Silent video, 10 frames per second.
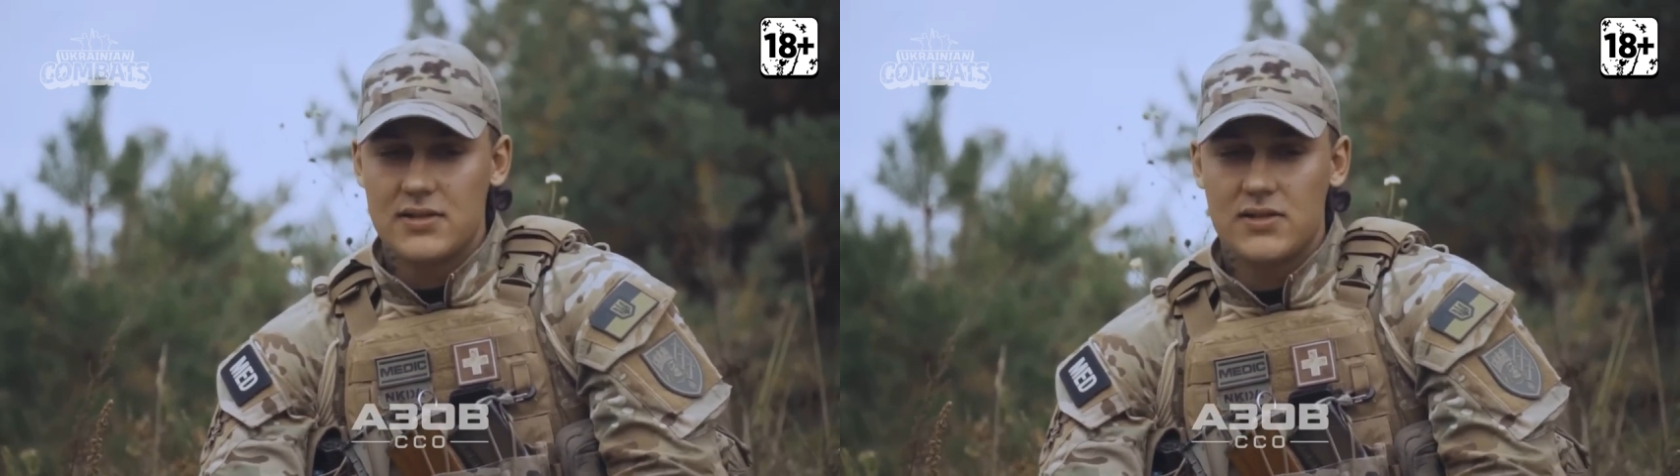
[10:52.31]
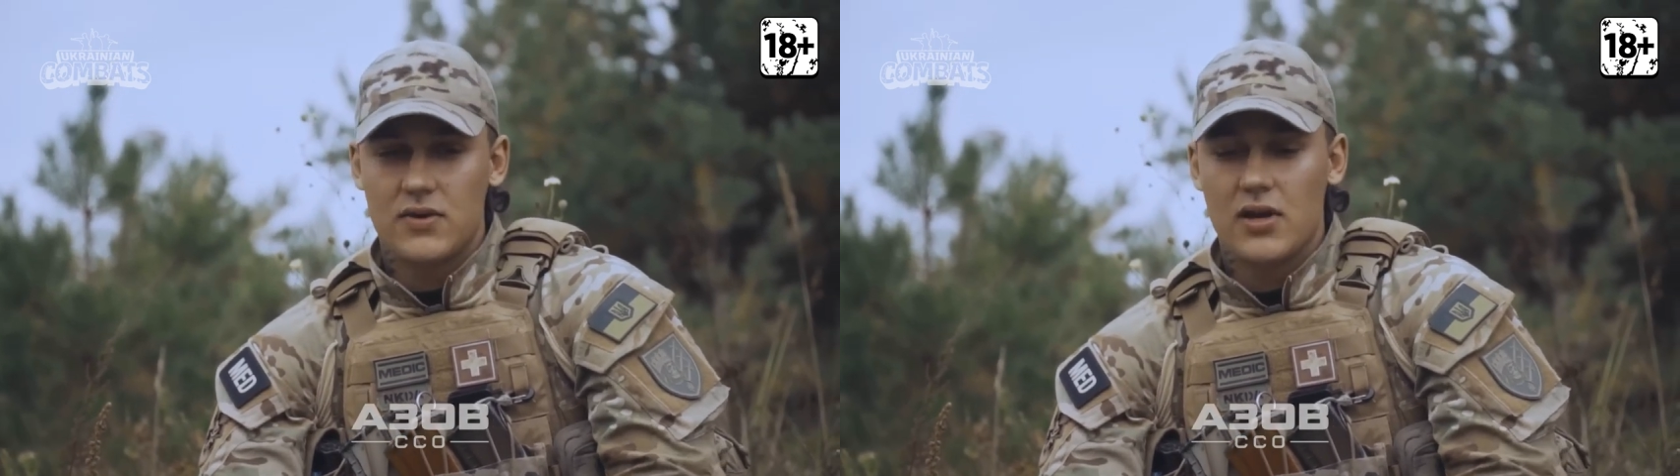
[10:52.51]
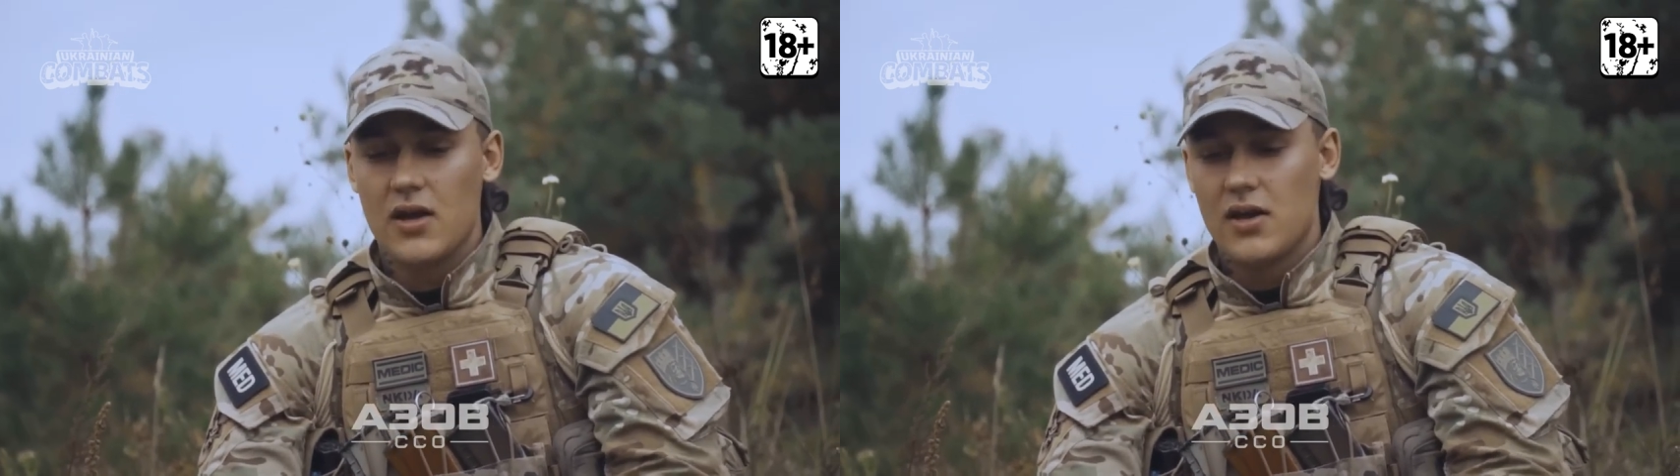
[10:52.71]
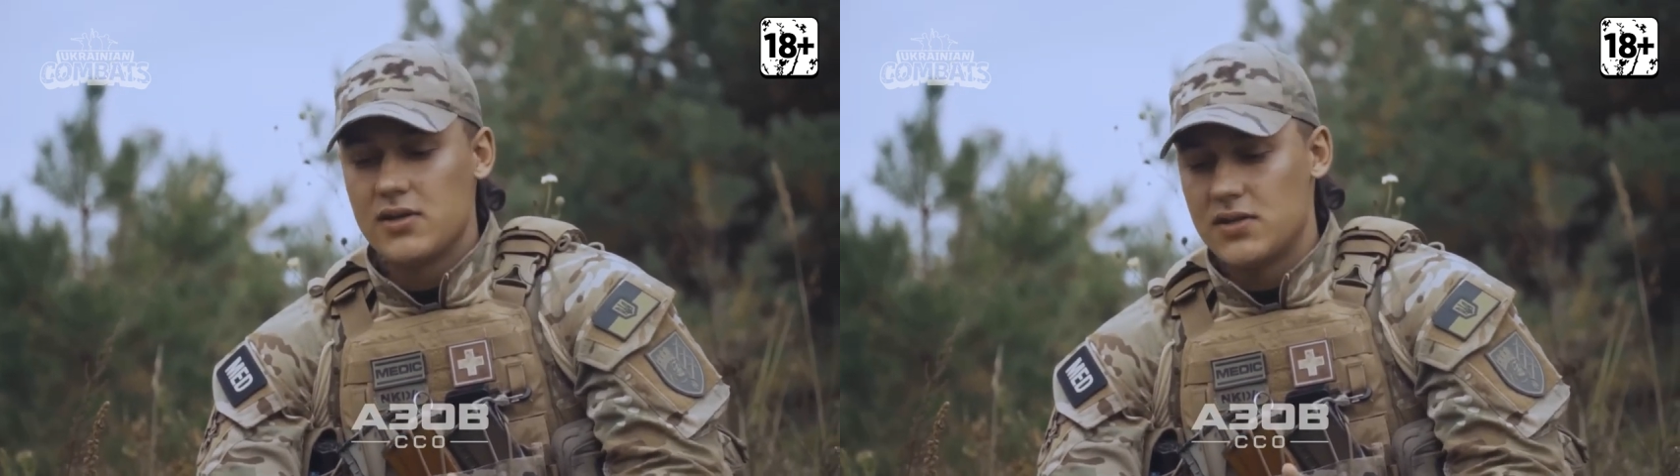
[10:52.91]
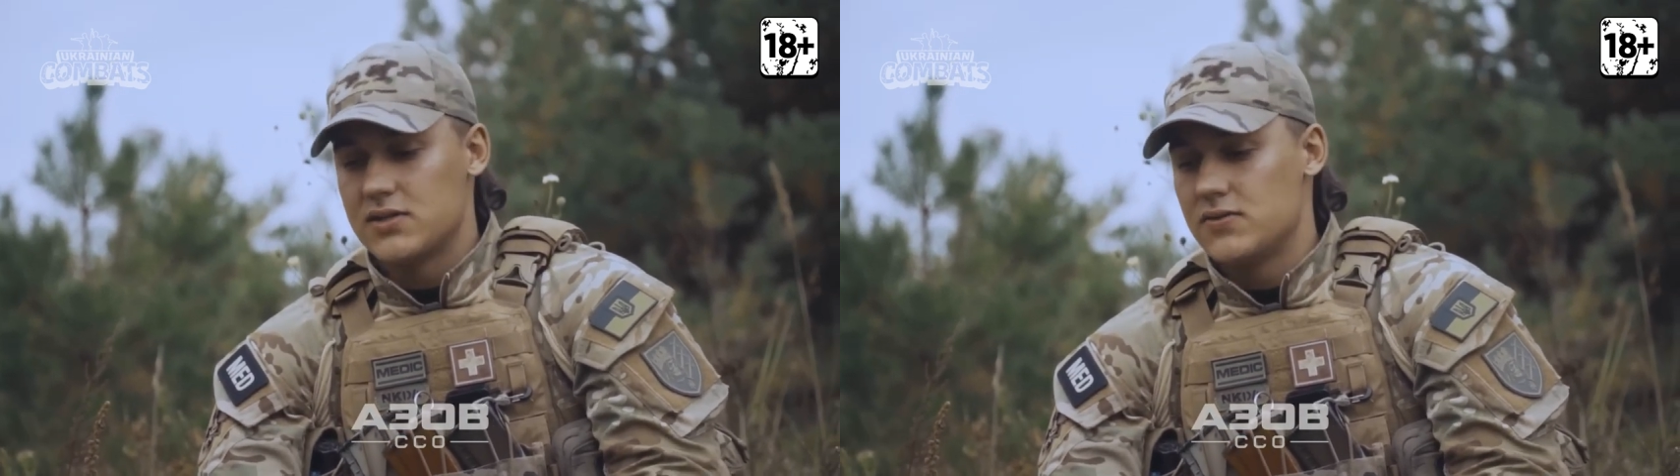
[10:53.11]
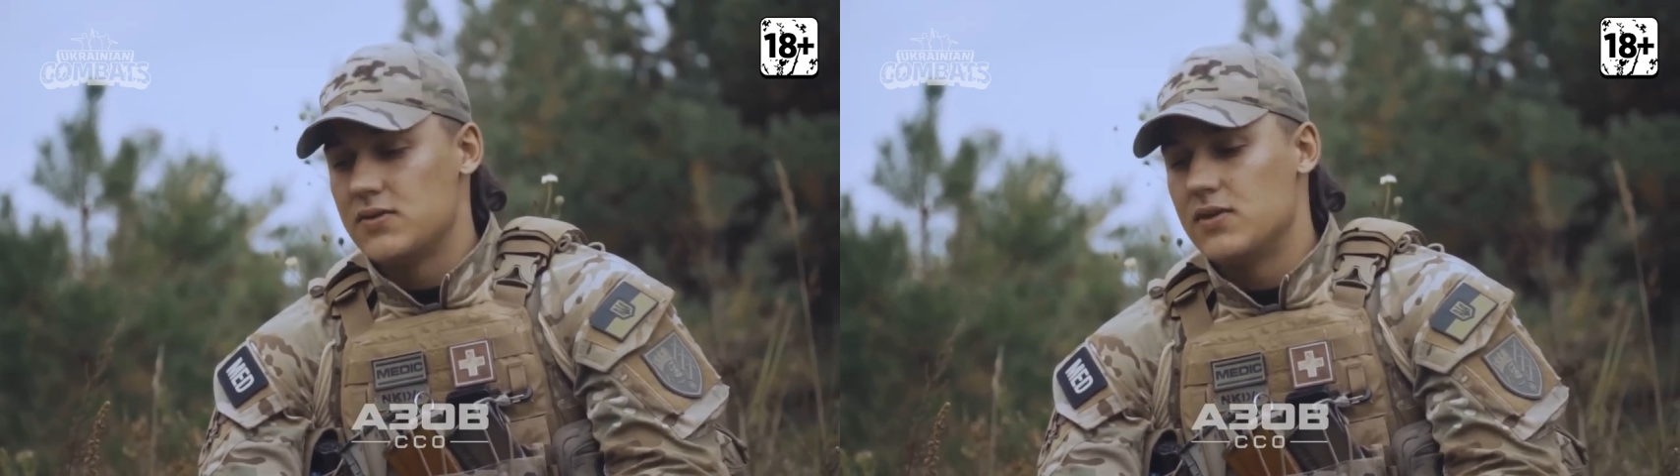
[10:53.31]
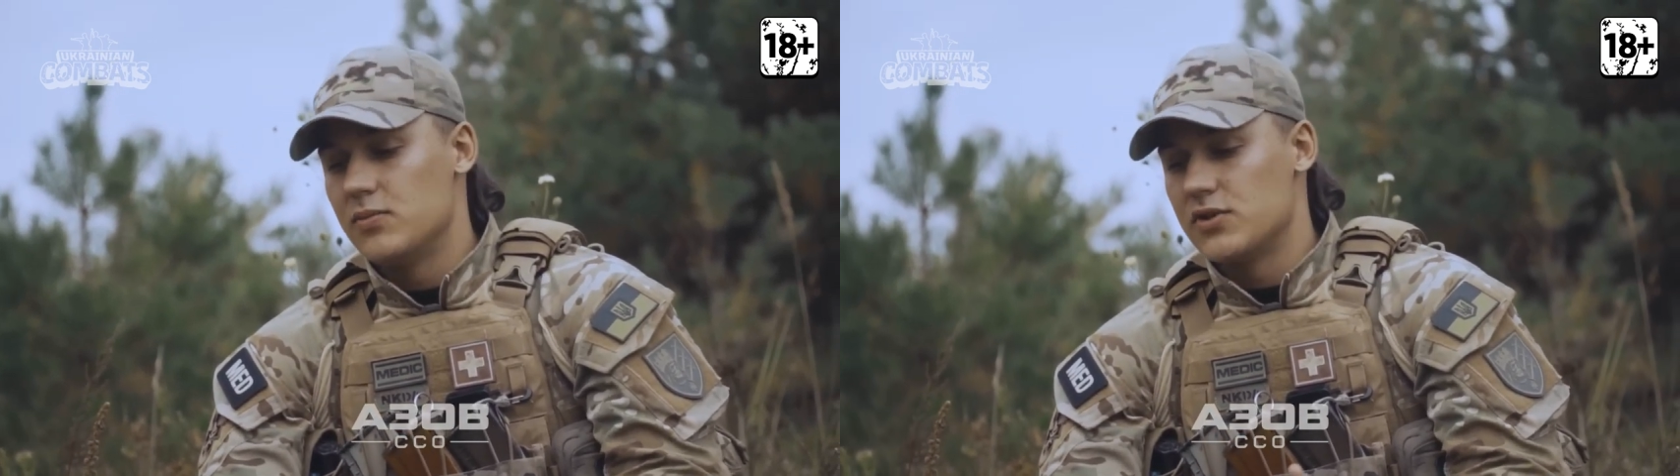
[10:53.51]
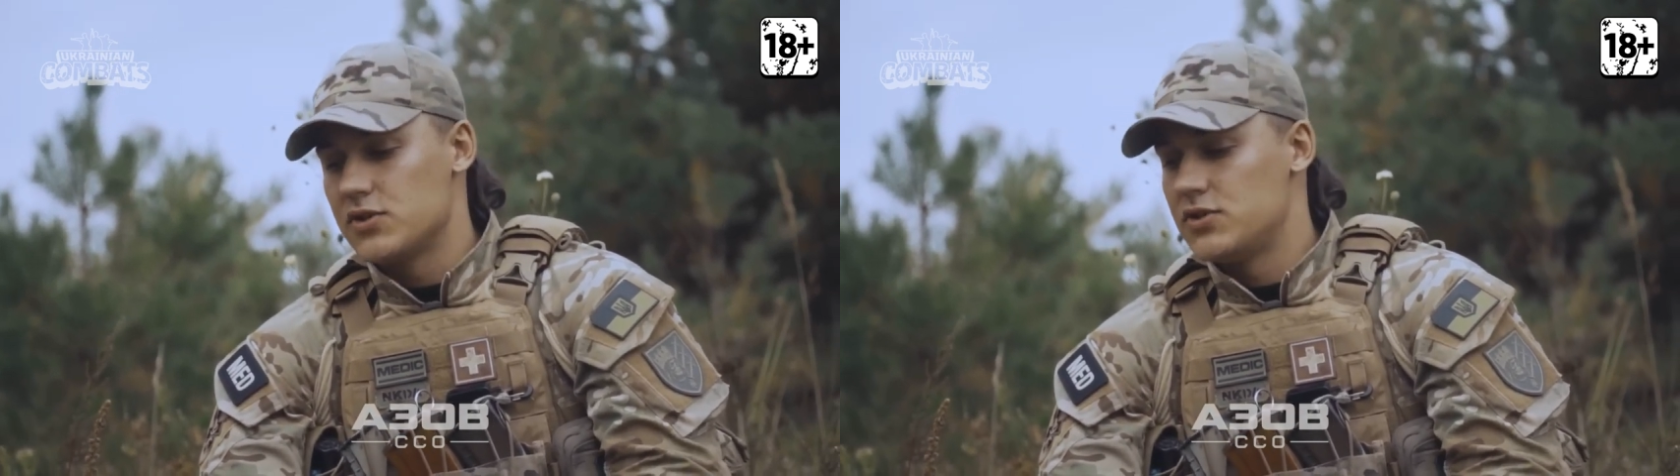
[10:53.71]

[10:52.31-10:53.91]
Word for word: correctness of your actions.